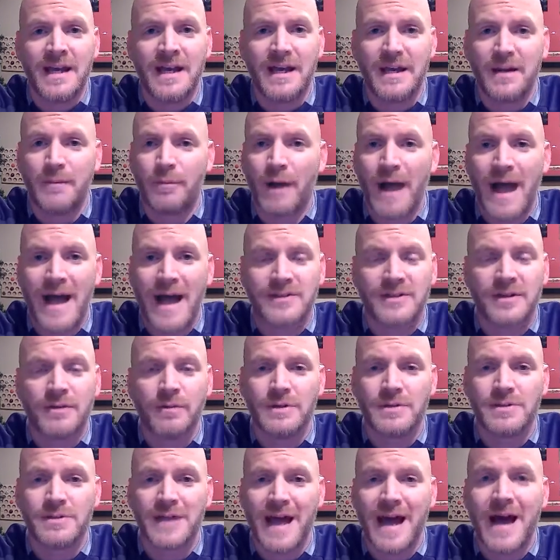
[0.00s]
Nebraska
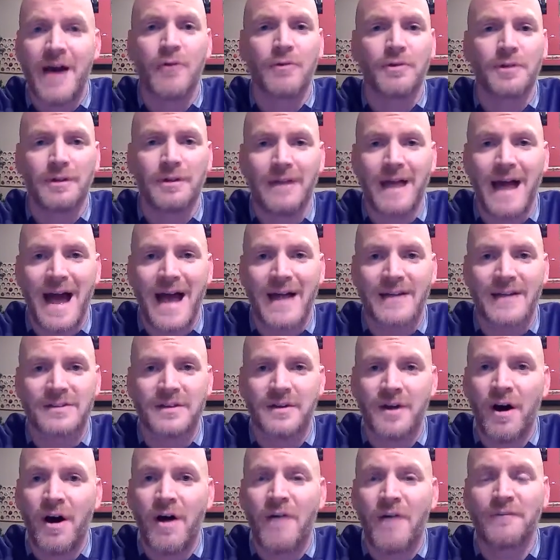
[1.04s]
was outclassed
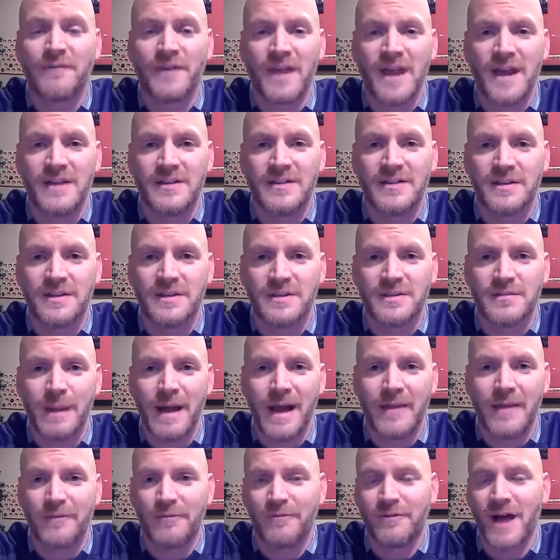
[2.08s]
in all phases
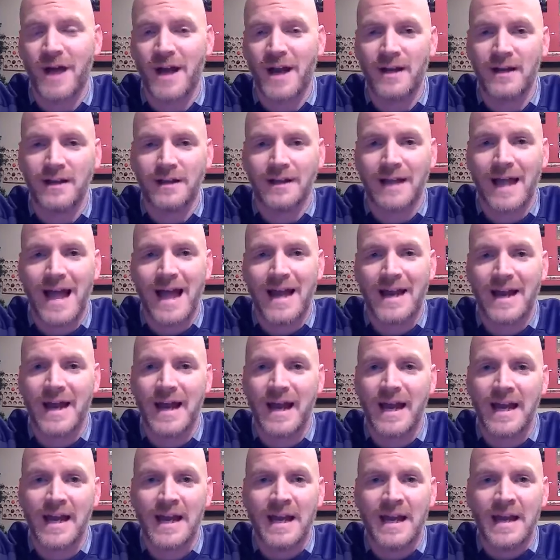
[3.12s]
by the Fighting
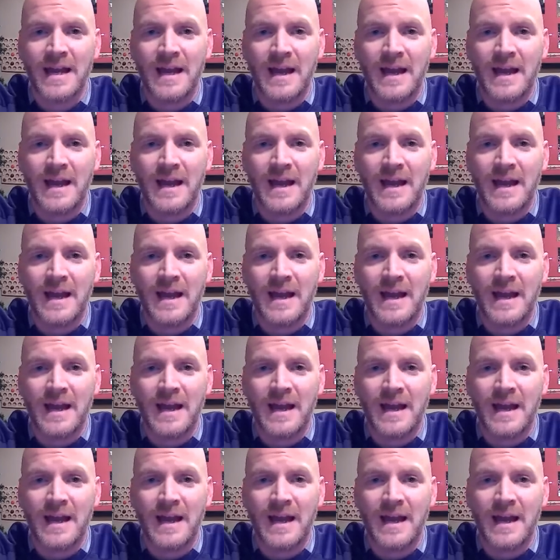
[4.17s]
Illini.